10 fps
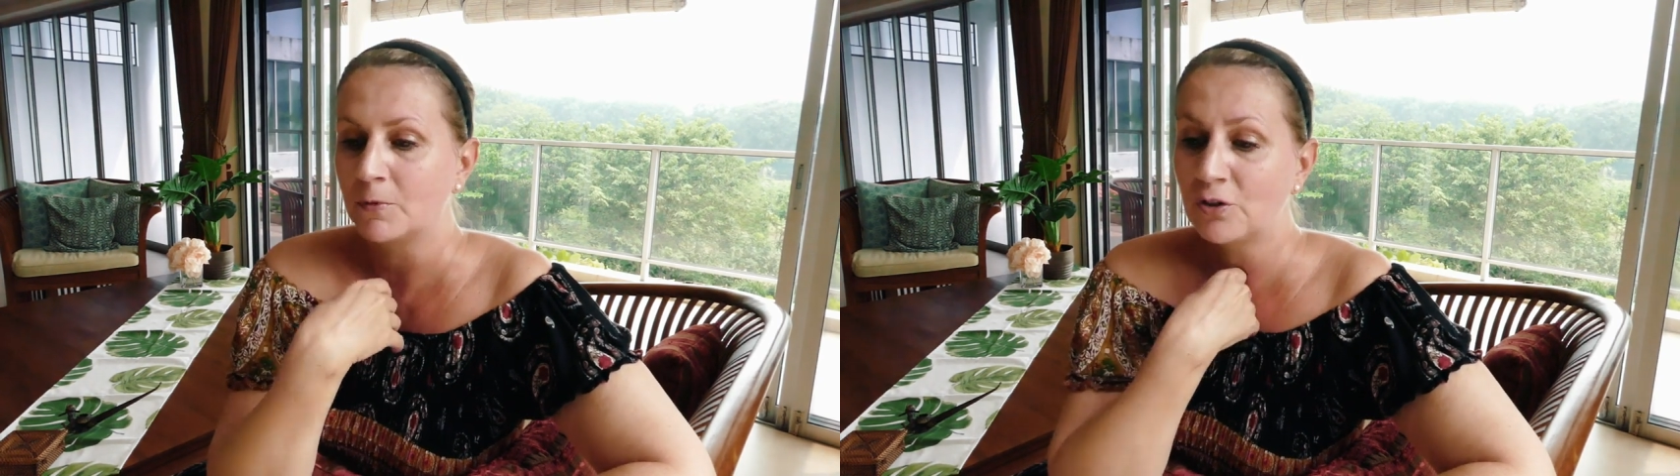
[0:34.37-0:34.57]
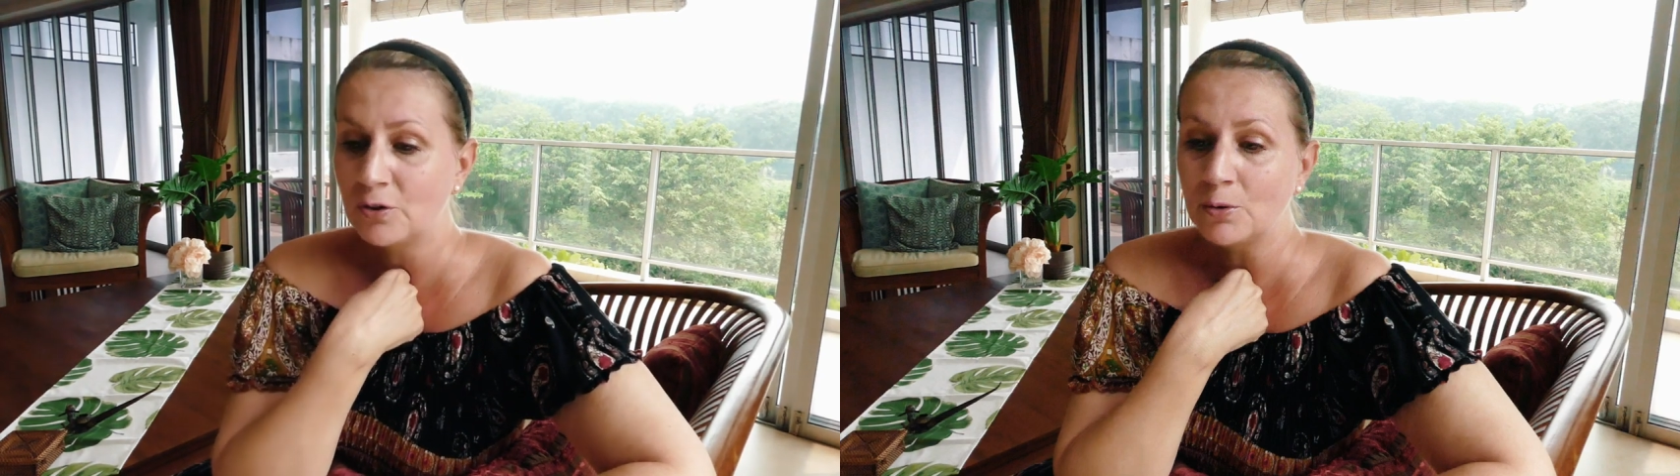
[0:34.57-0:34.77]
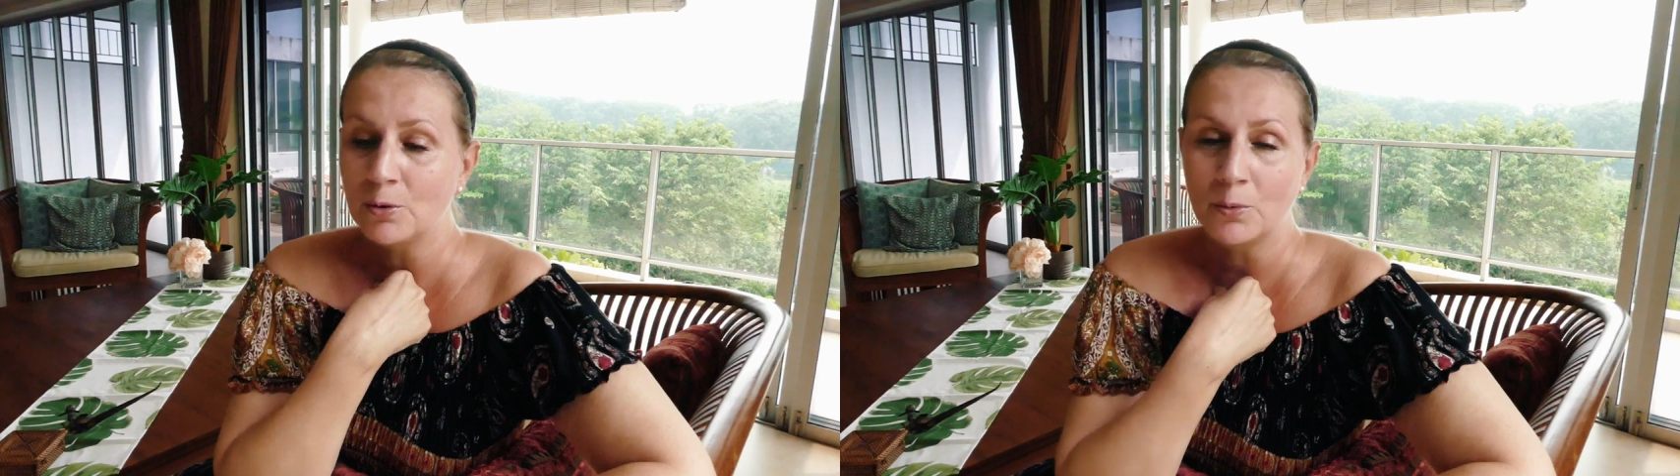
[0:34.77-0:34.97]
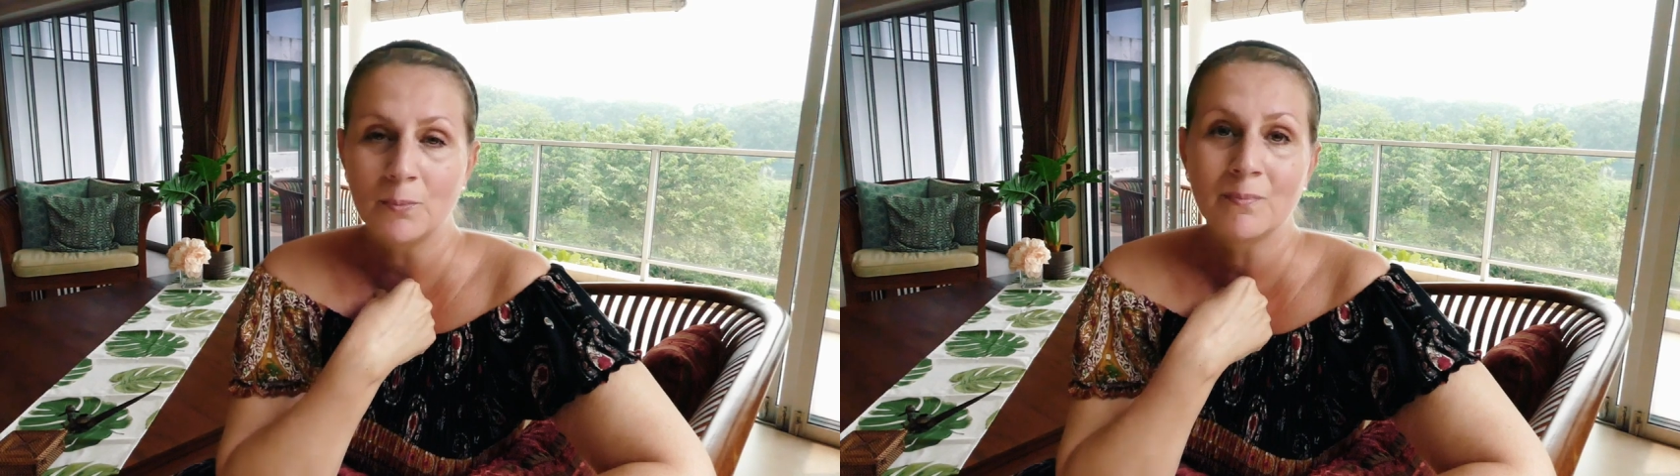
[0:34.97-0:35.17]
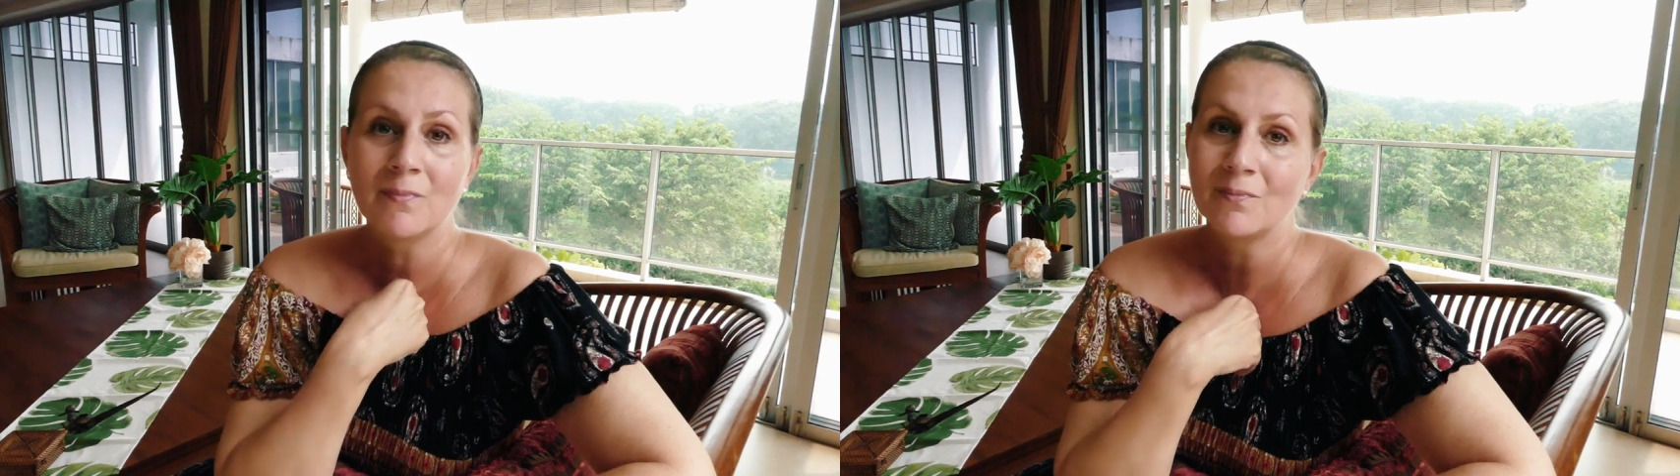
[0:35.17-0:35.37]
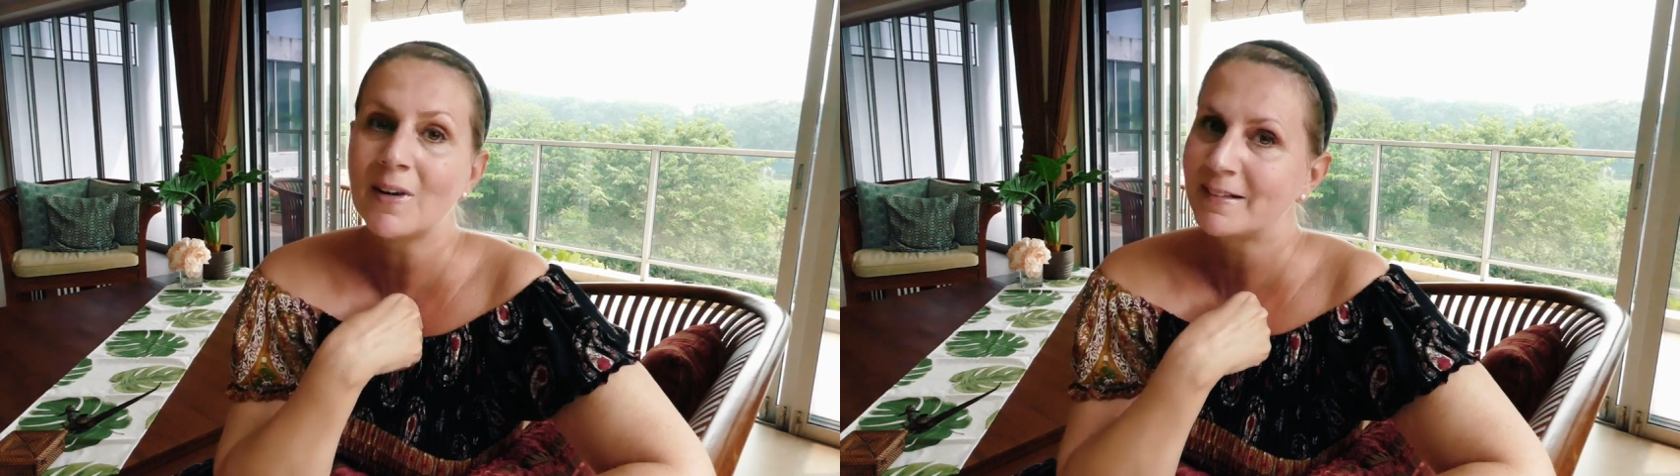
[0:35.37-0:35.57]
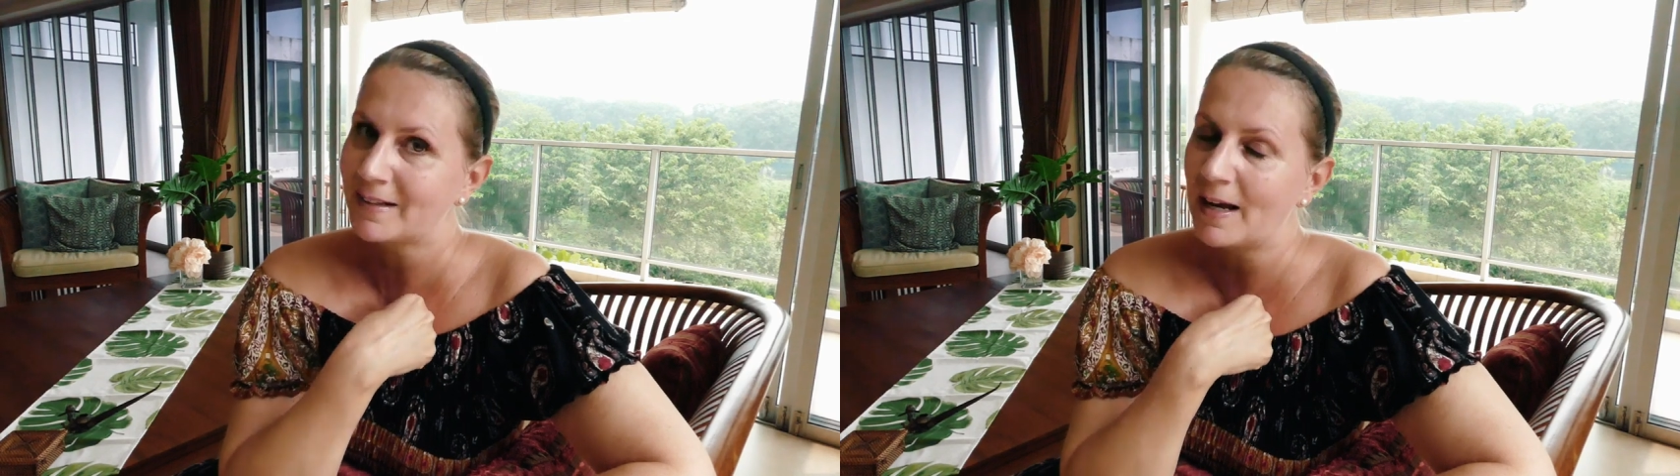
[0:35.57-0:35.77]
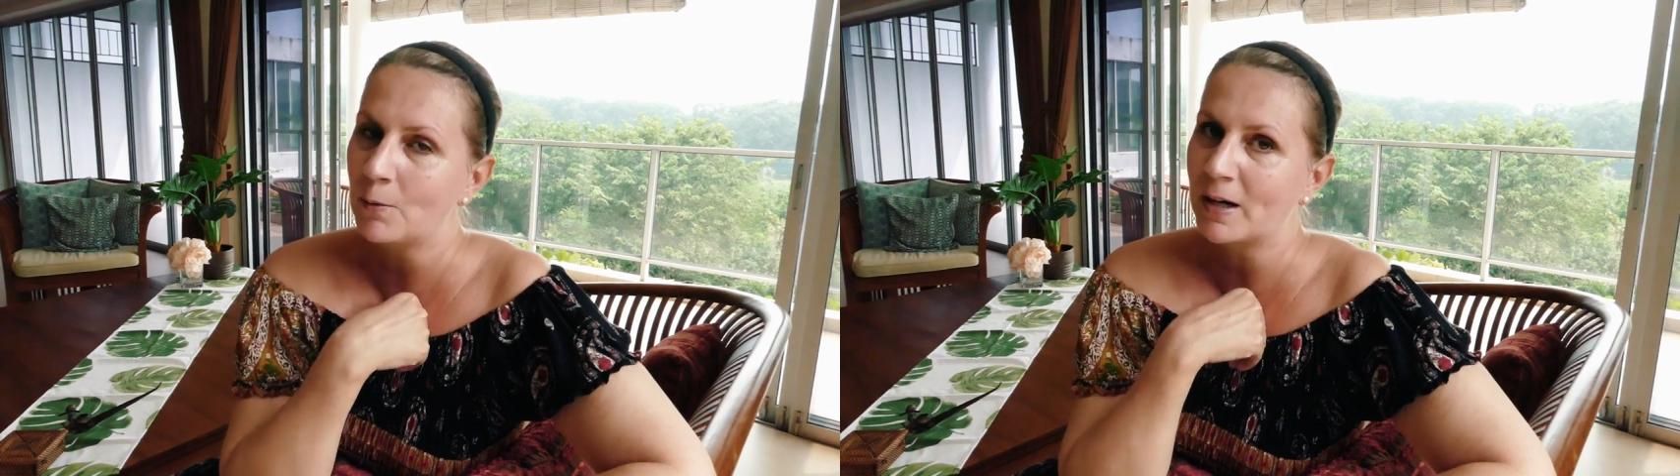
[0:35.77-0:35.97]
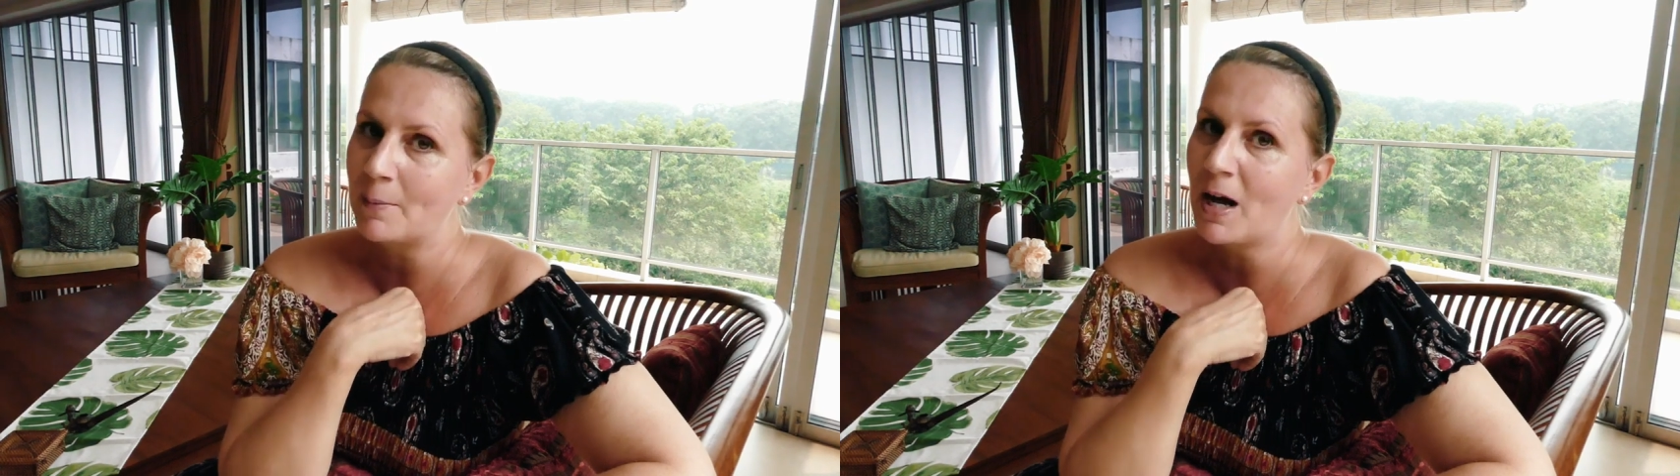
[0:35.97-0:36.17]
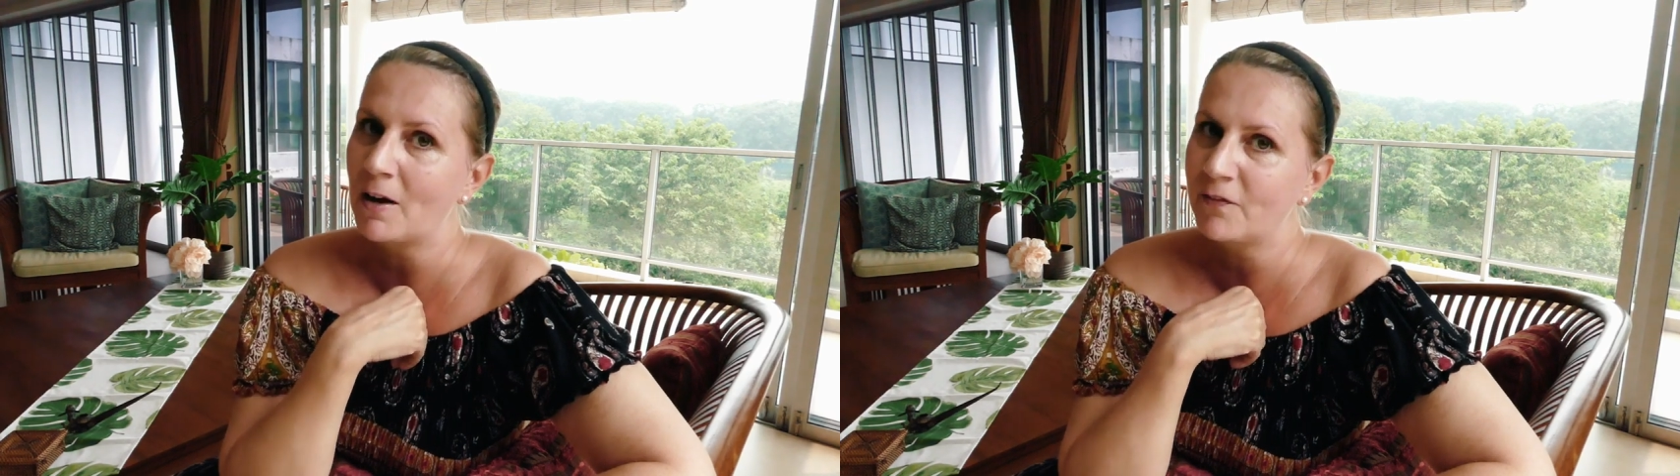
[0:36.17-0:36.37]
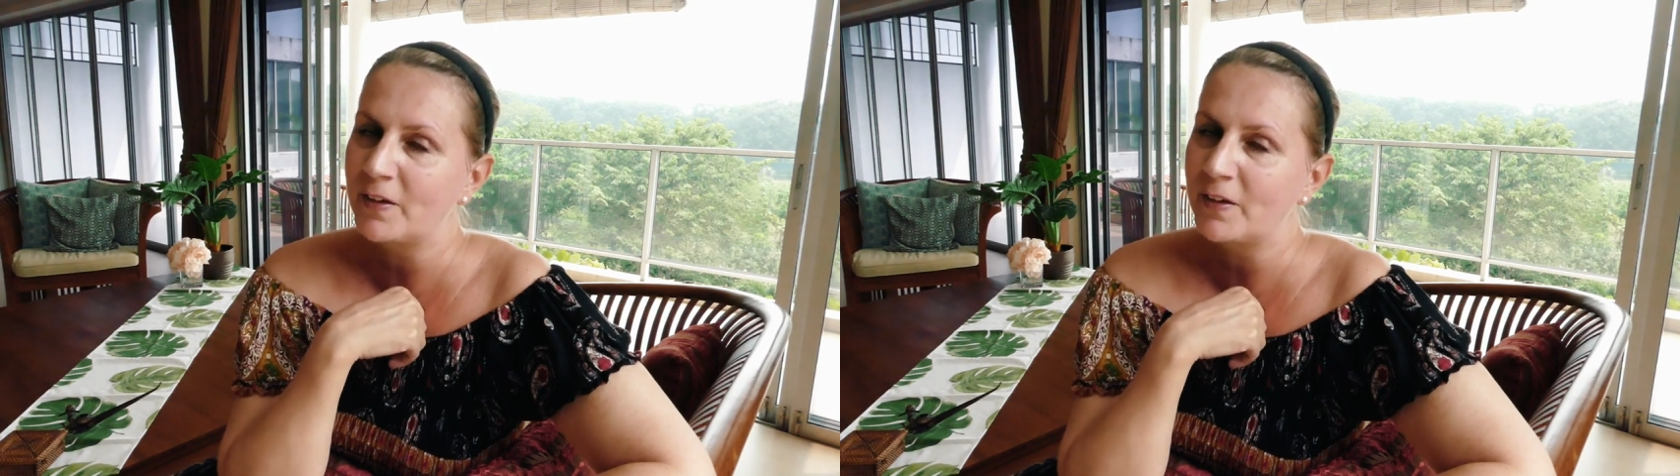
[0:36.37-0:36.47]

to a day when I'm not